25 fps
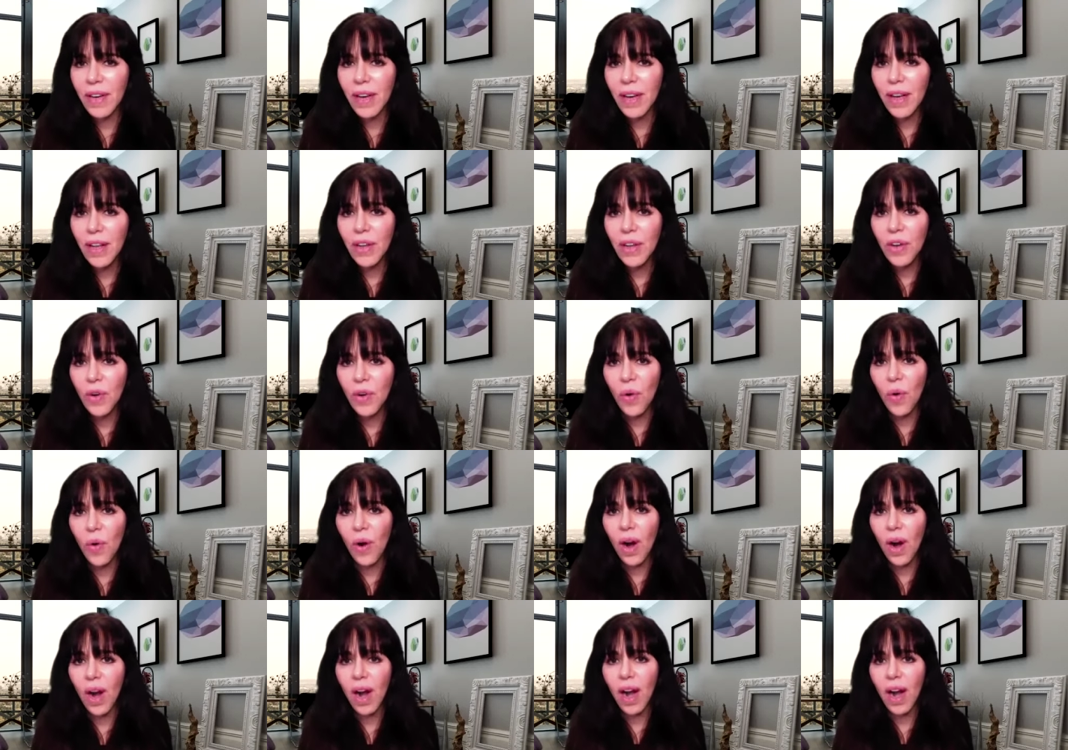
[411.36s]

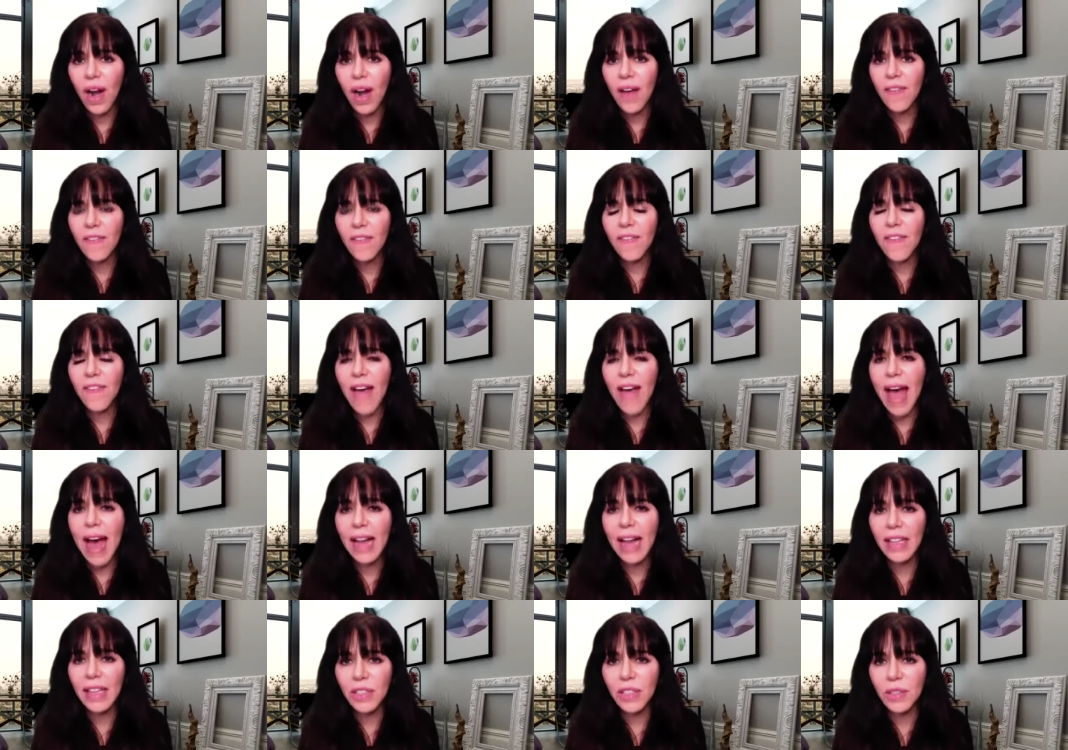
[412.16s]
your
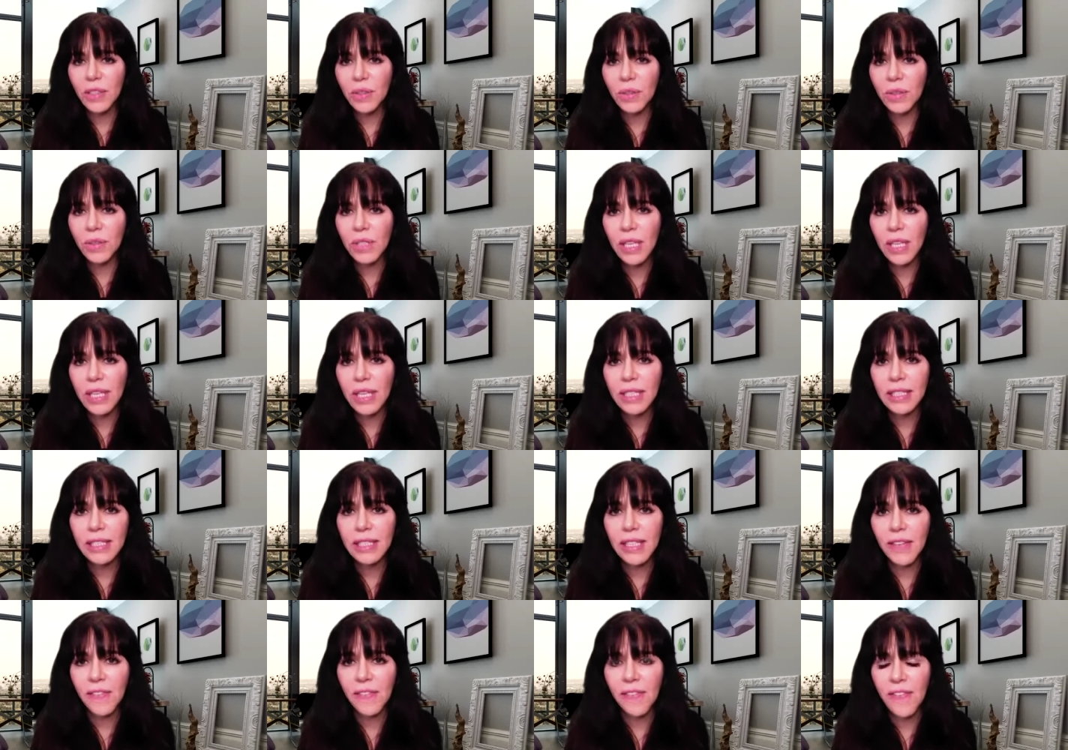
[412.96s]
values
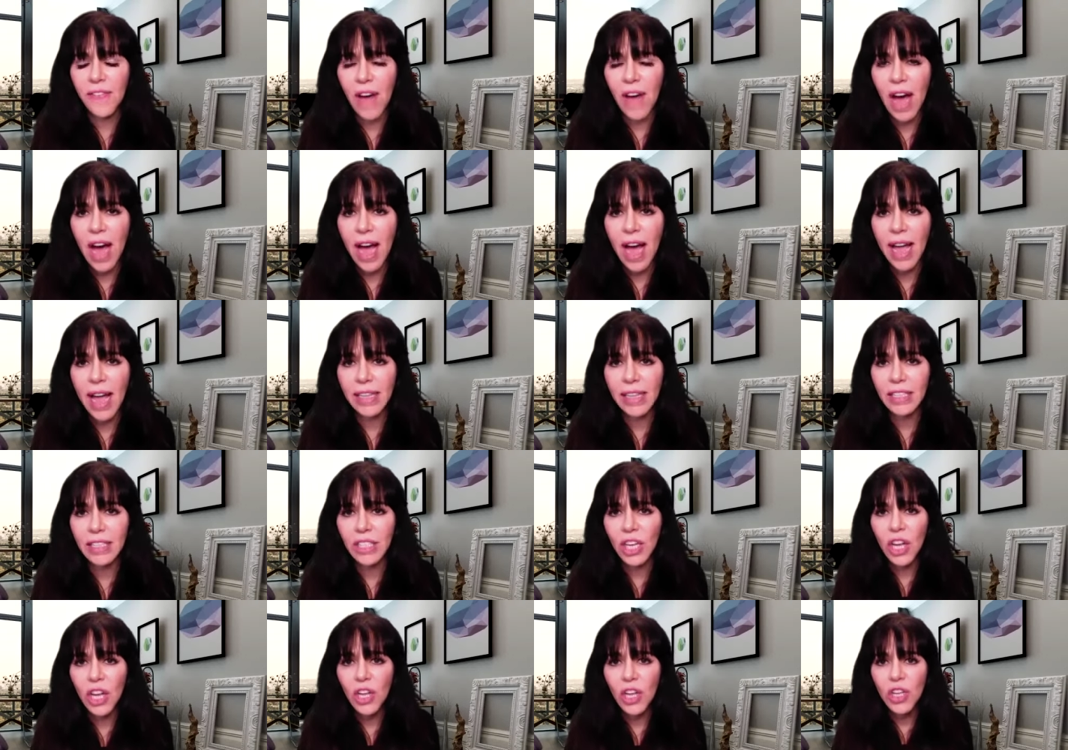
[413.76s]

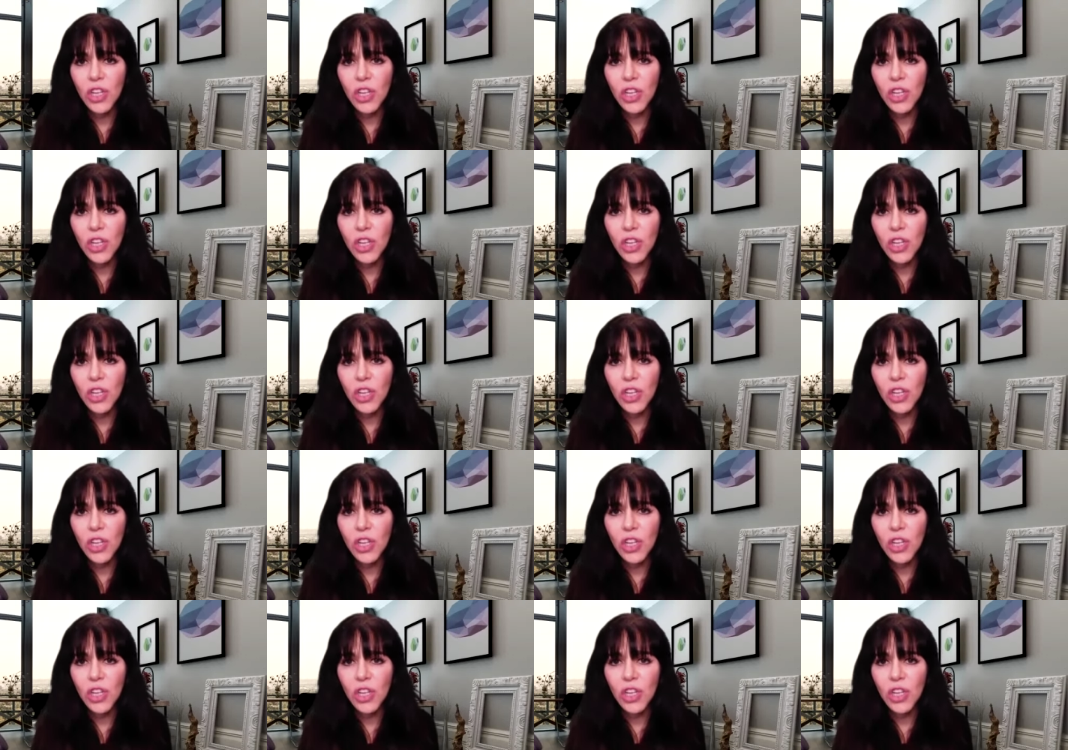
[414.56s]
defined.